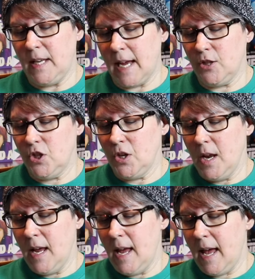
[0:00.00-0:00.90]
Dench.
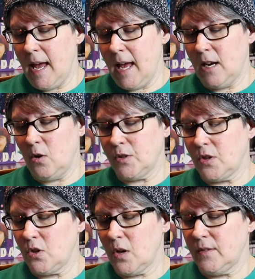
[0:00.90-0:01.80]
And it also
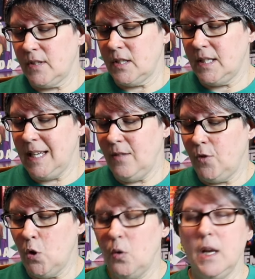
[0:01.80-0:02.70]
stars Steve
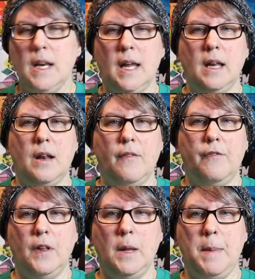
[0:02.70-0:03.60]
Coogan in
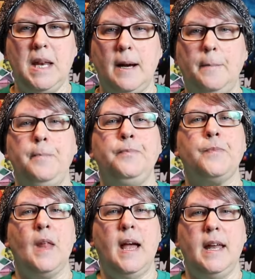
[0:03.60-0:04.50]
Philomena.
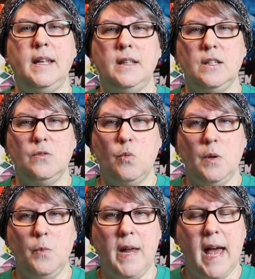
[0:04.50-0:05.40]
And in this
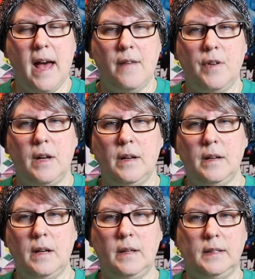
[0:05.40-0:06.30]
one, we have
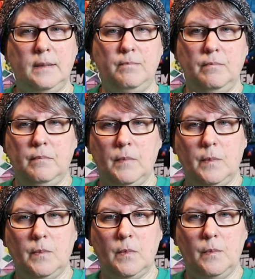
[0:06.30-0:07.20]
a, a,
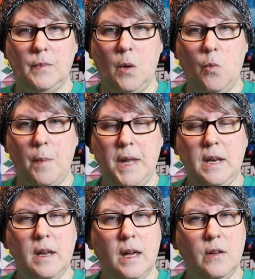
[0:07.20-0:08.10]
a
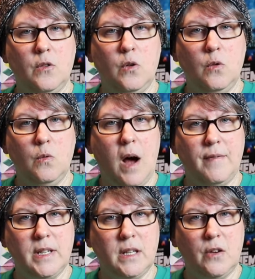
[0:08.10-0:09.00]
woman who,
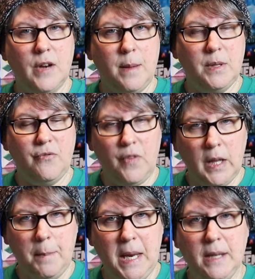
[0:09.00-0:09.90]
obviously, her name is
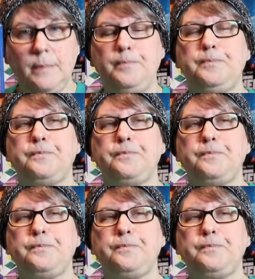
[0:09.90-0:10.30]
Philomena